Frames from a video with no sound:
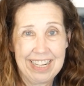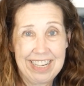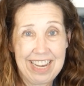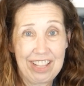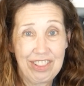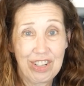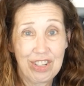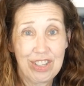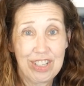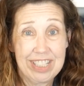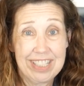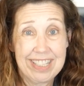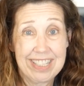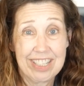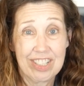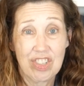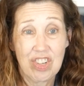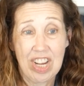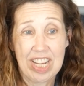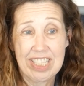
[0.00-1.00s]
Another
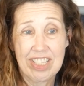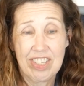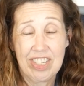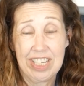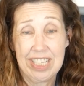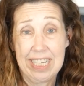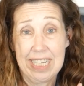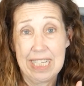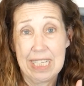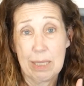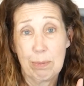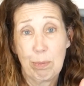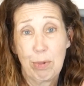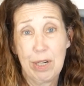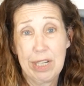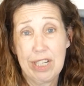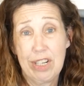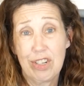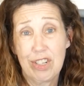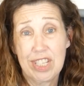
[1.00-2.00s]
good suggestion is
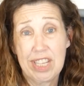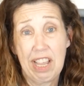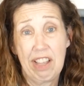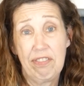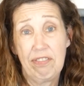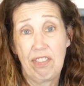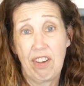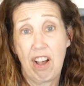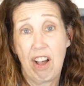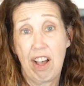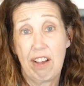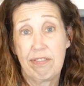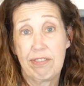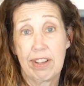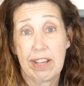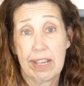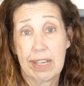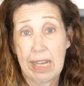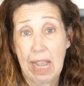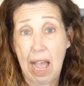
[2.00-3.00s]
print yourself
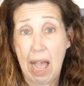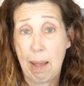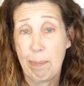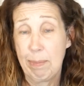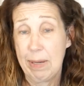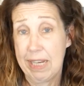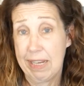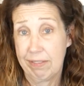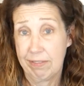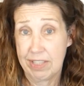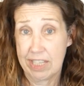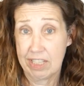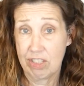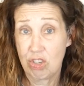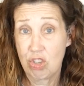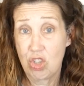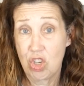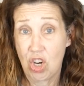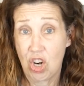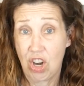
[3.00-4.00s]
off a copy
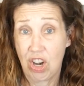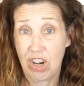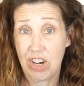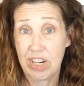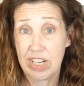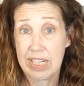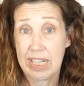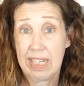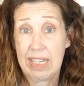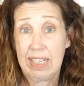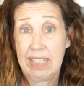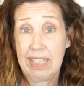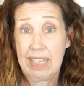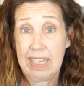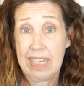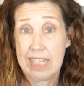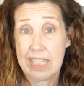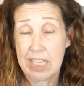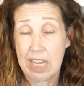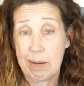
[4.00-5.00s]
this chart.
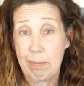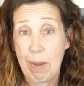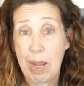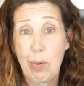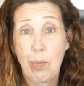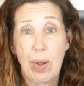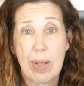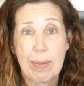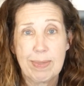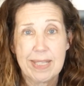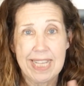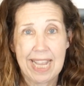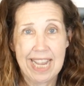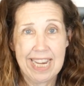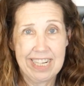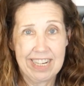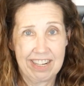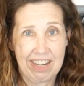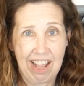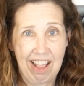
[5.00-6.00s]
It's on my
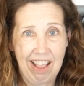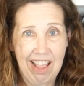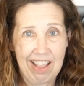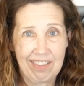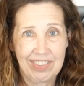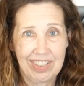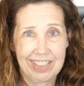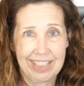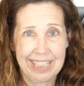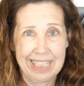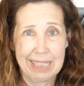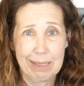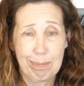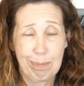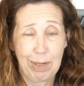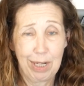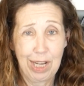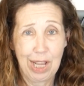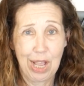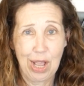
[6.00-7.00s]
website and I'll have a
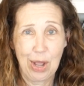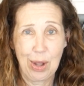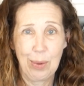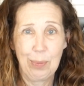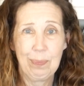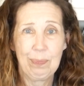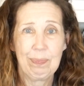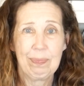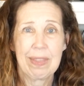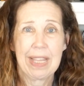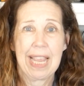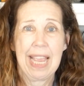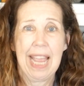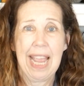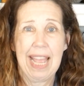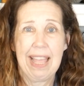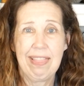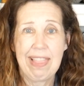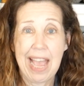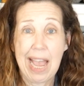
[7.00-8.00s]
link below.
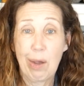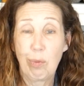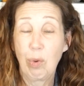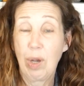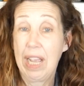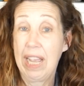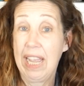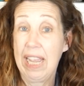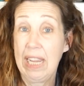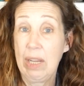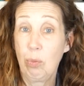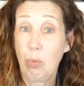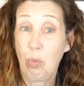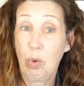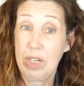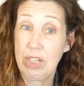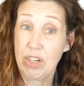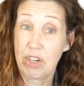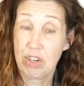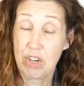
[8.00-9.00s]
And that way
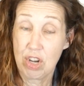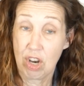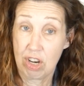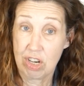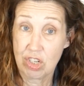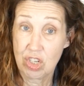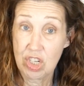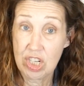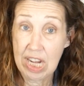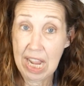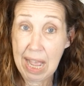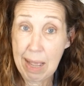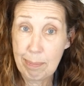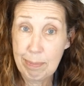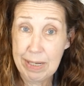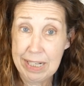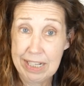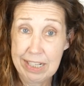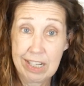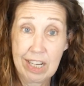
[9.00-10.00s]
when you're yarn
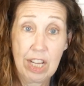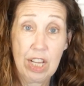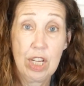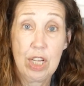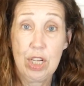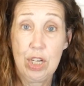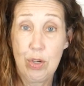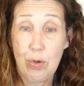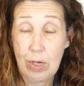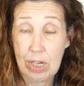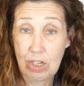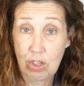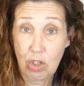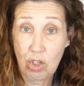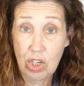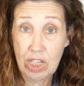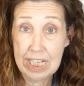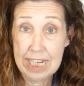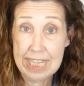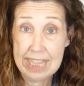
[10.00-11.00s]
shopping, you
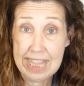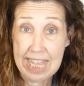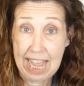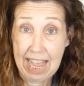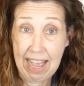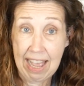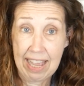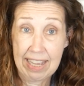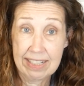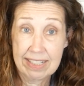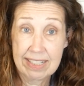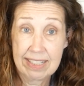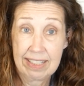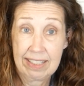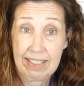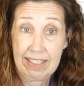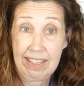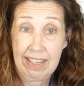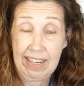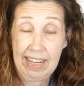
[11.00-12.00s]
can look at
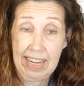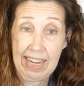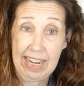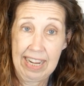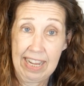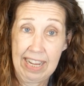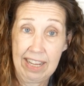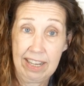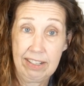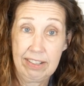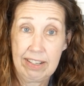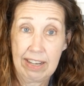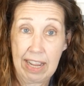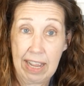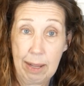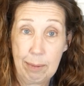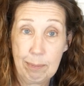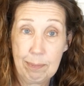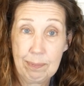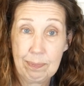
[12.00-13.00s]
that and